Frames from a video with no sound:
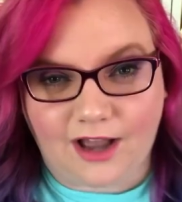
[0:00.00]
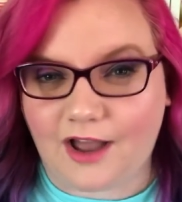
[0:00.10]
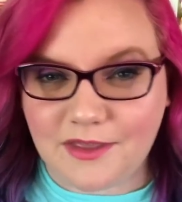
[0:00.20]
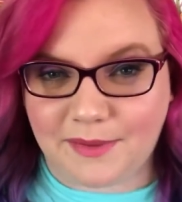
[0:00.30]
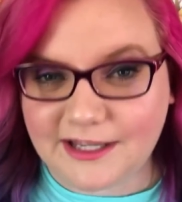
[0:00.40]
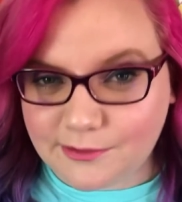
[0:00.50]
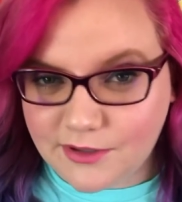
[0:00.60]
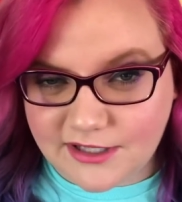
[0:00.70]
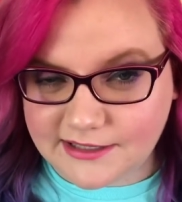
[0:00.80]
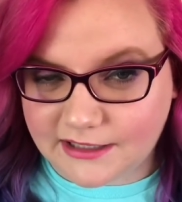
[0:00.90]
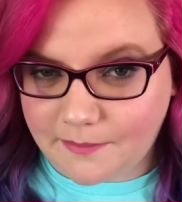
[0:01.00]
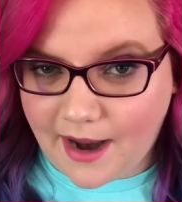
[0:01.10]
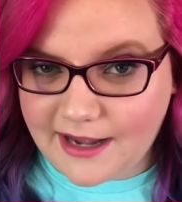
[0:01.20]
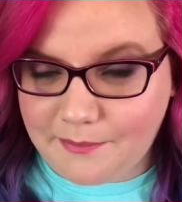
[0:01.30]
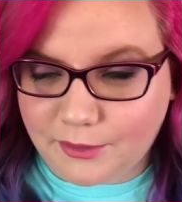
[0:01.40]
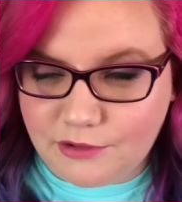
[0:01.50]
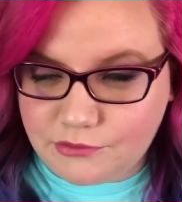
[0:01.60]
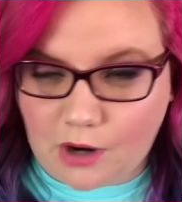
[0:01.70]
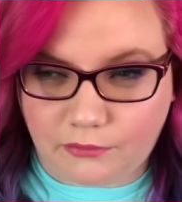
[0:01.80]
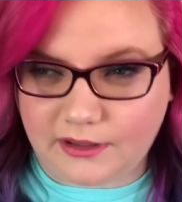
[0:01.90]
On the big Squishies like the pineapple, you
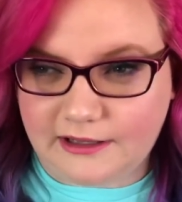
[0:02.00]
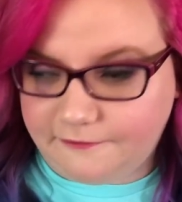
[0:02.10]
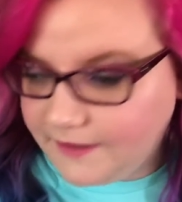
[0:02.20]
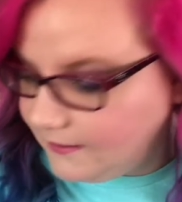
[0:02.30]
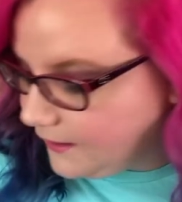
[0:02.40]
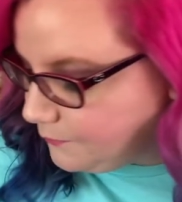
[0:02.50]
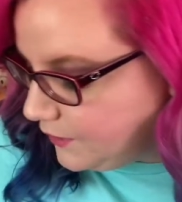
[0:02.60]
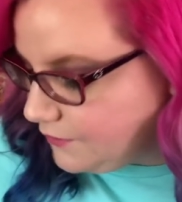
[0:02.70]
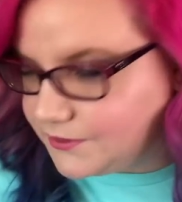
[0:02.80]
don't really feel it when you